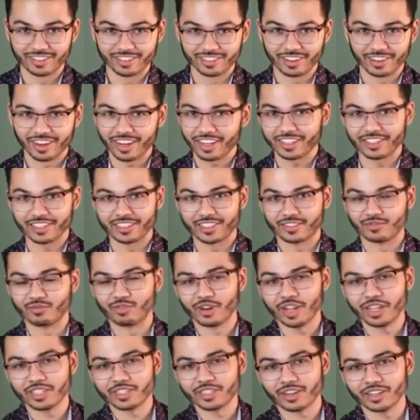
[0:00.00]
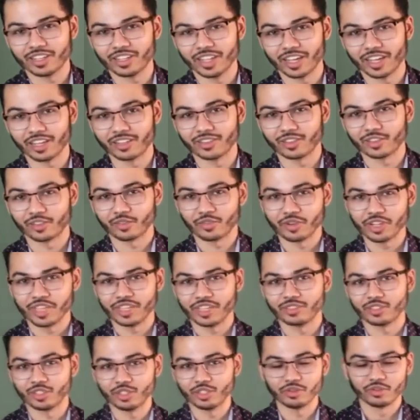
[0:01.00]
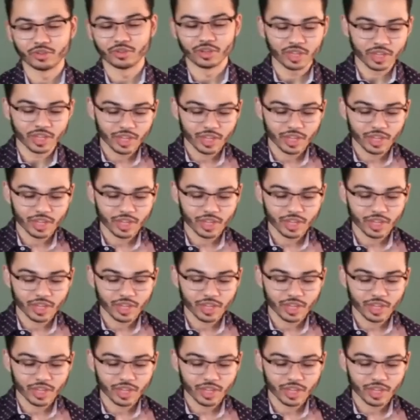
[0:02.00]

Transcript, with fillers: Right. Cause the rates are like three and two.